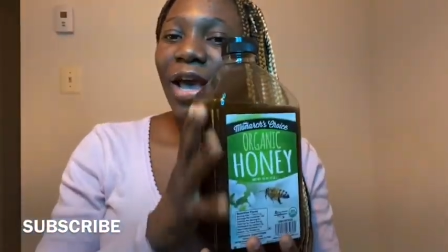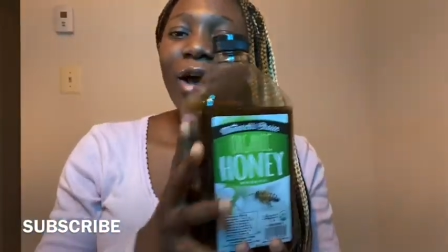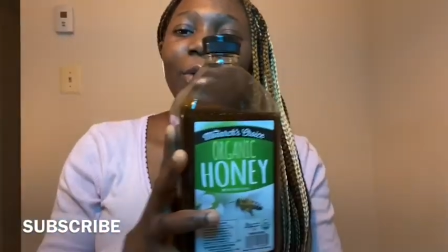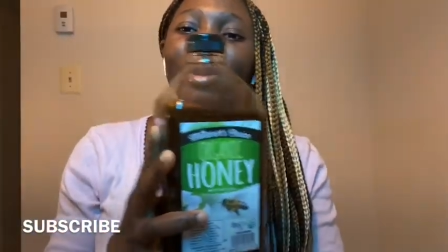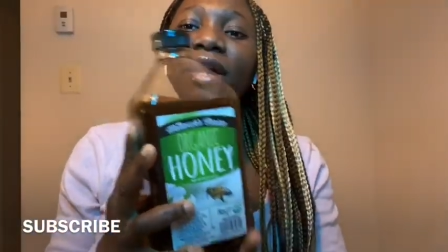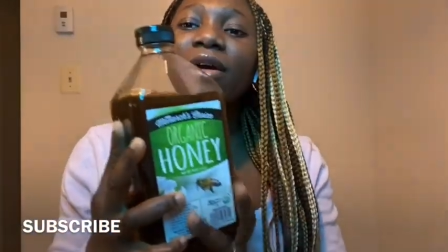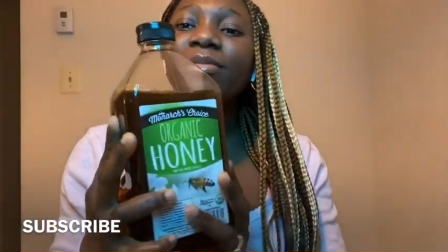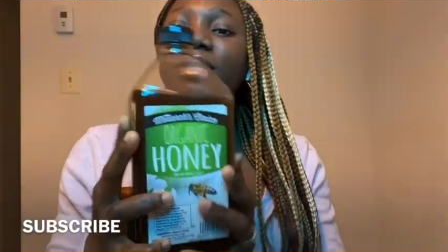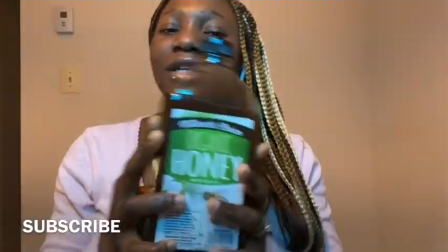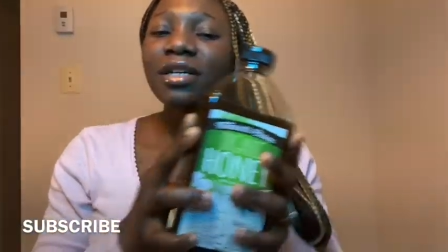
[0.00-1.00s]
We're gonna be
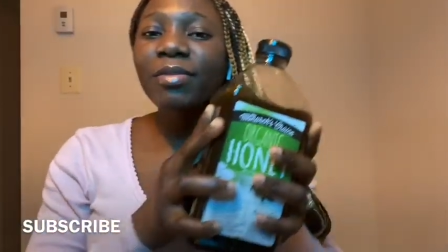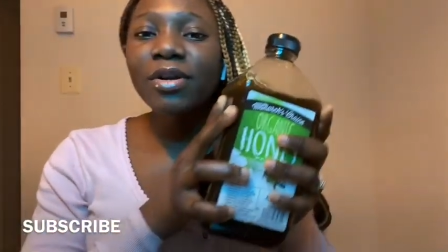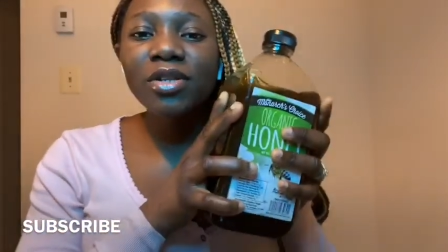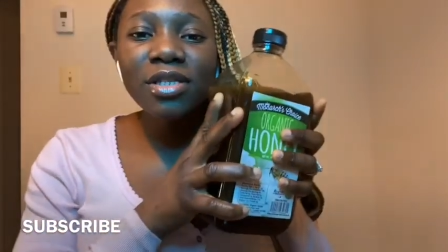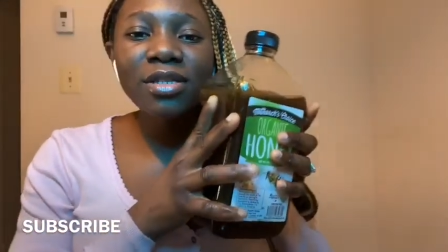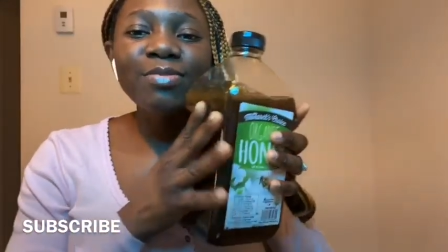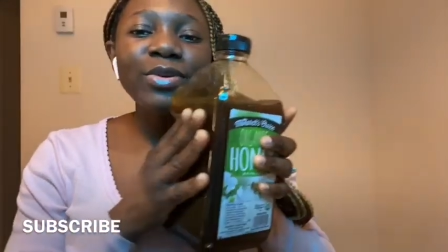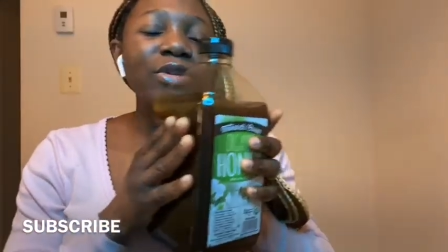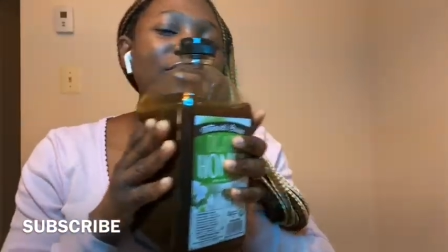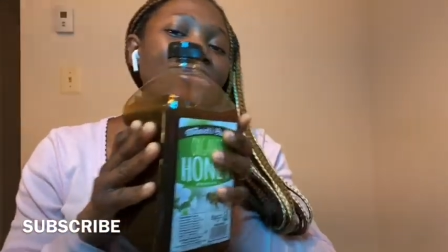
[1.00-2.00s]
talking about this
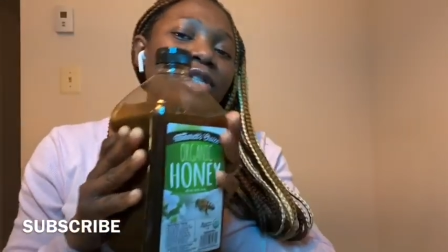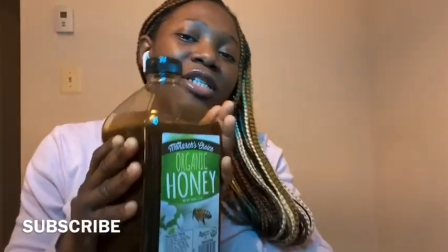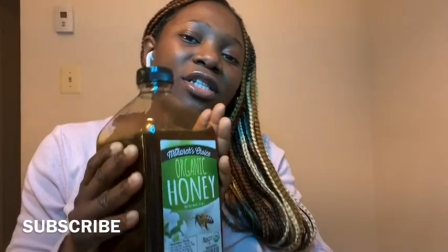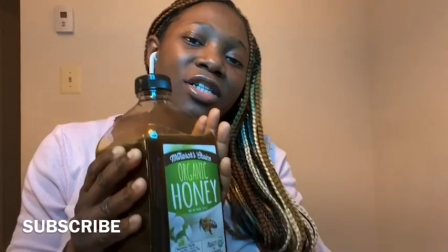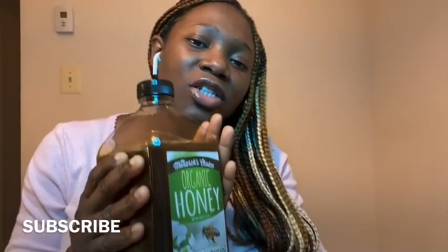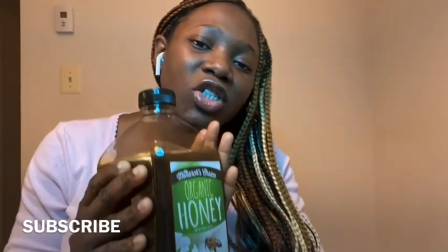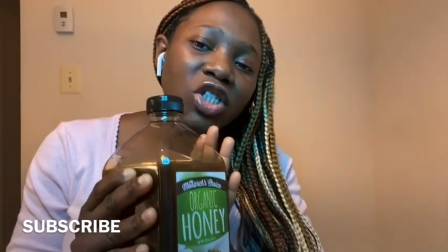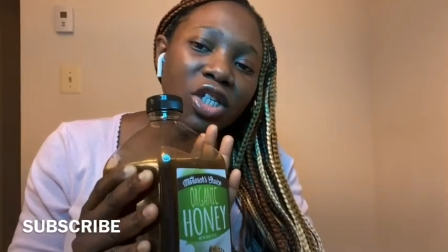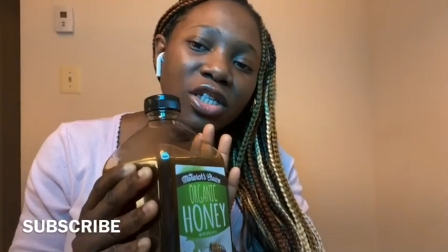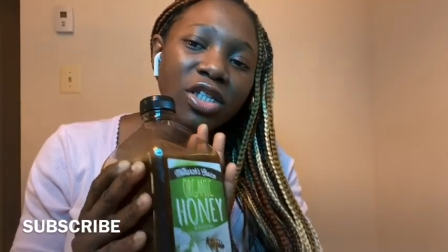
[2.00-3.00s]
beautiful,
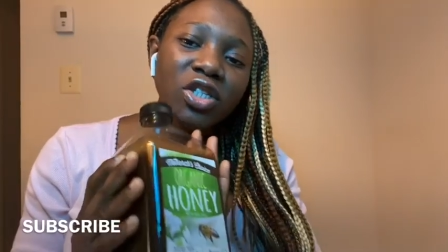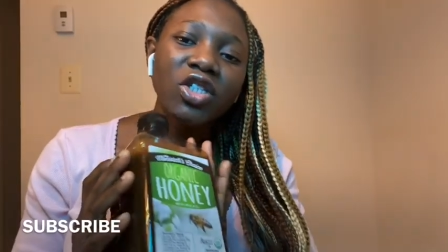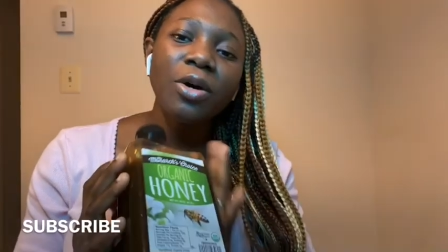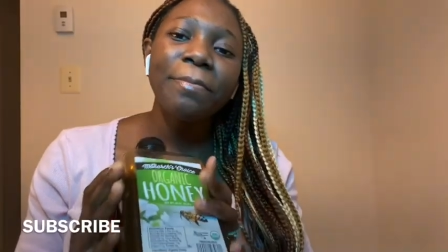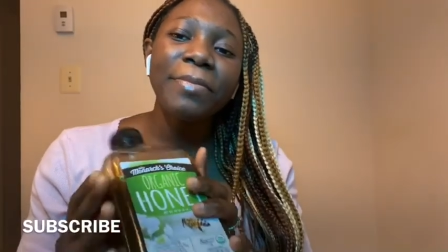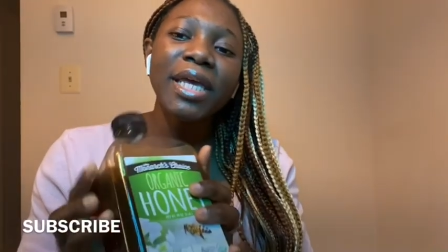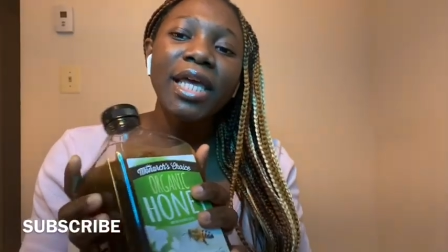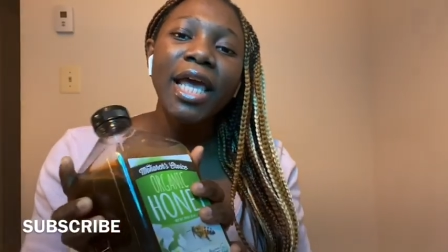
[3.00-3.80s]
delicious, yummy